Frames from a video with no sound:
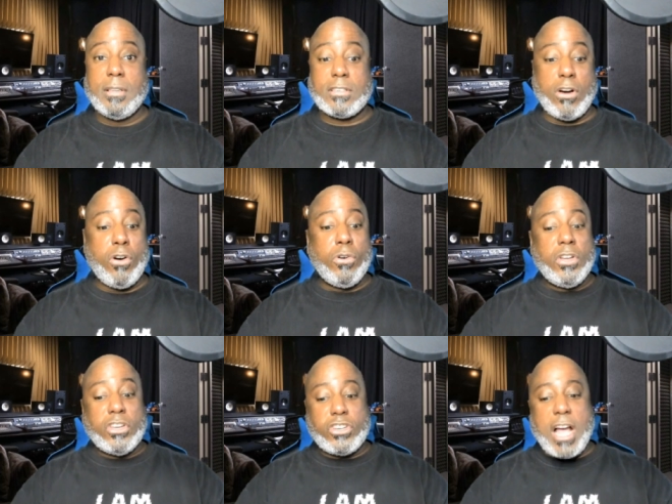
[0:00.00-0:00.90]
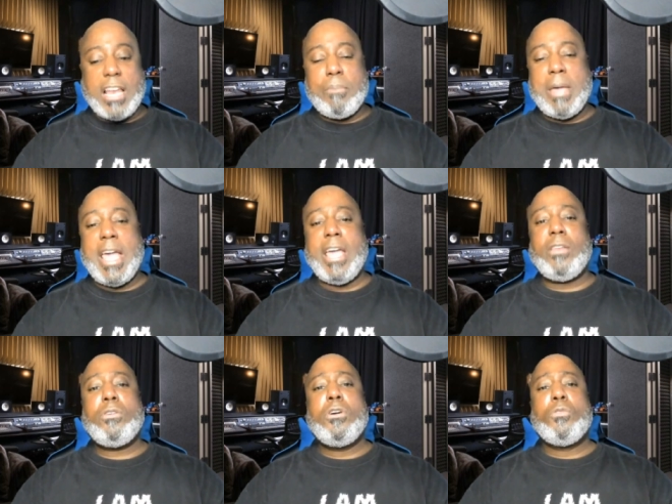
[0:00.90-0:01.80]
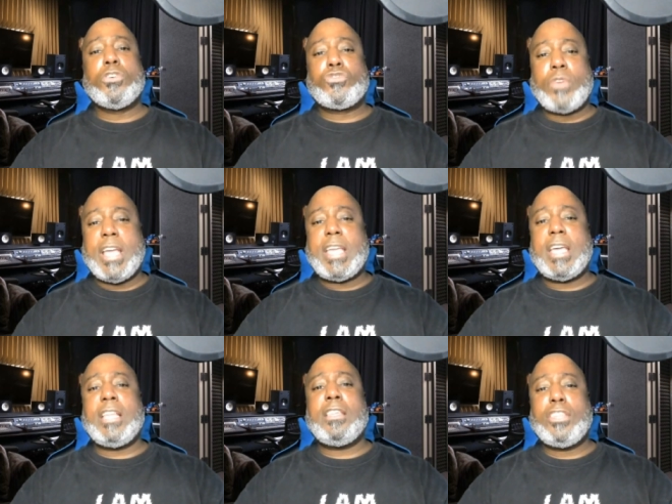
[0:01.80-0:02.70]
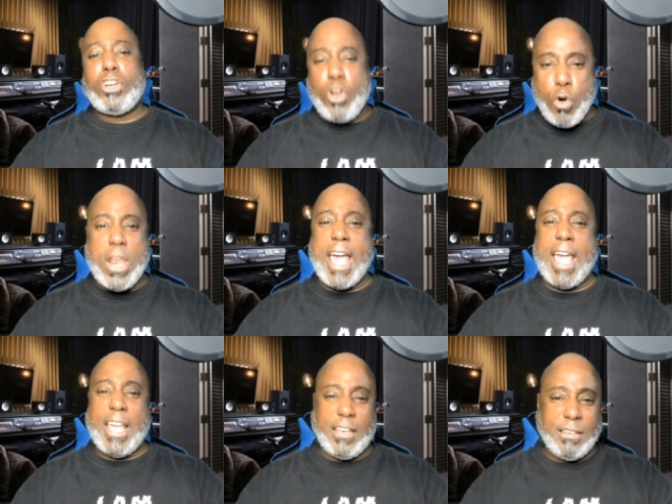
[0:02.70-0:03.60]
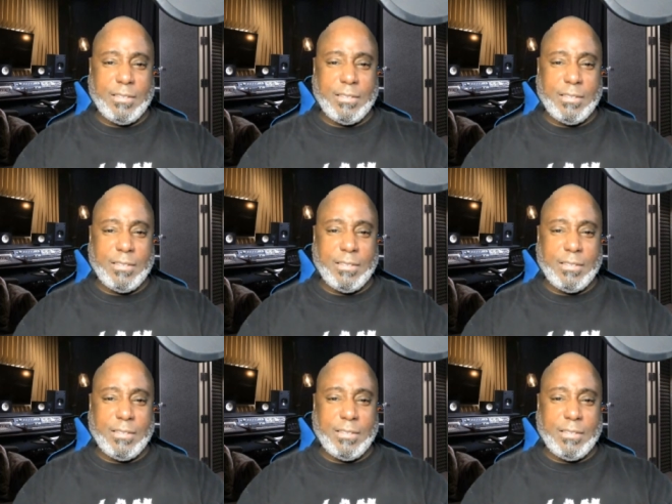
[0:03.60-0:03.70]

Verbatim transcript: So Charlemagne was drinking the Kool-Aid.